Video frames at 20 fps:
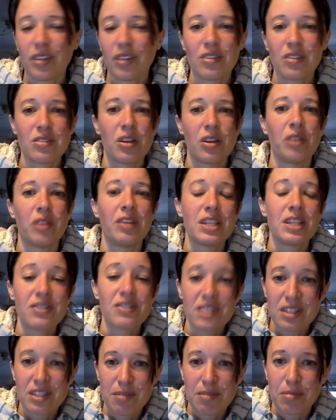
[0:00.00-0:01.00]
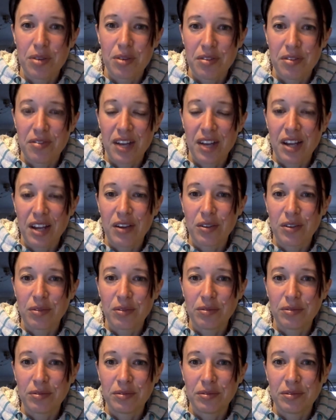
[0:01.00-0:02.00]
So that's a sympatheo.
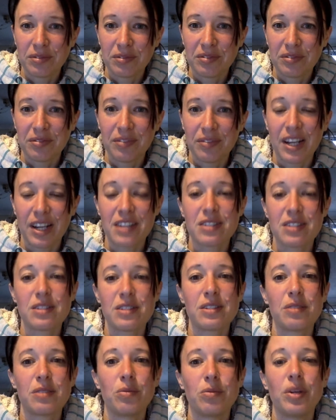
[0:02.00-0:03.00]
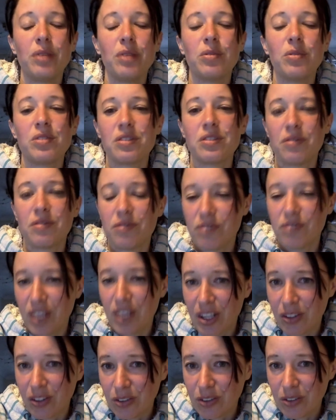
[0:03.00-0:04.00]
We want to
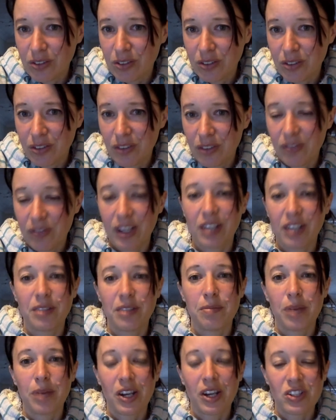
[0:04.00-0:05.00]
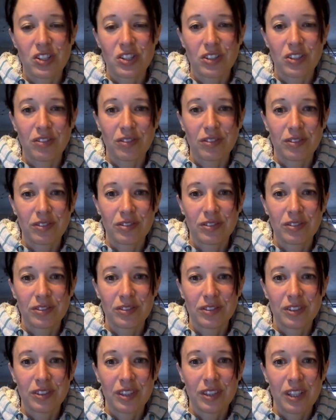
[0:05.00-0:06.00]
feel that compassion,
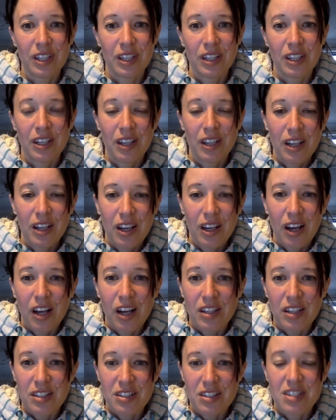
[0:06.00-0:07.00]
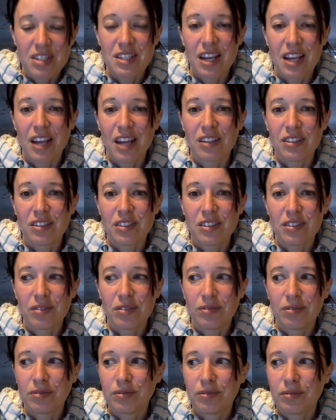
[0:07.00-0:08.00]
understand.
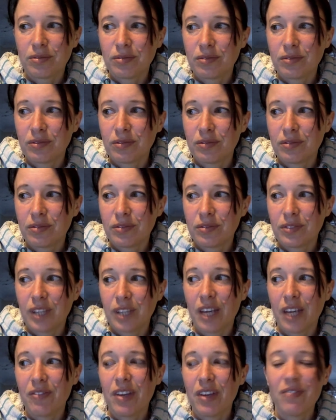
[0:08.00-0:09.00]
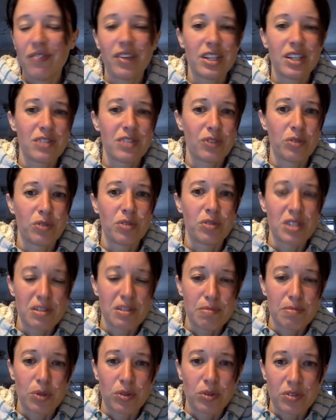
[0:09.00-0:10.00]
And then there's the
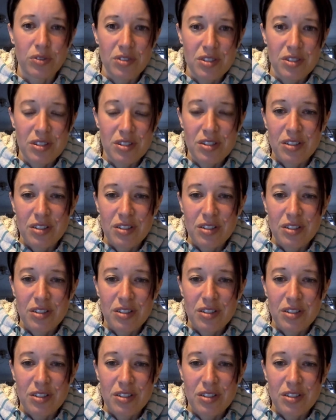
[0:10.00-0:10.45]
response.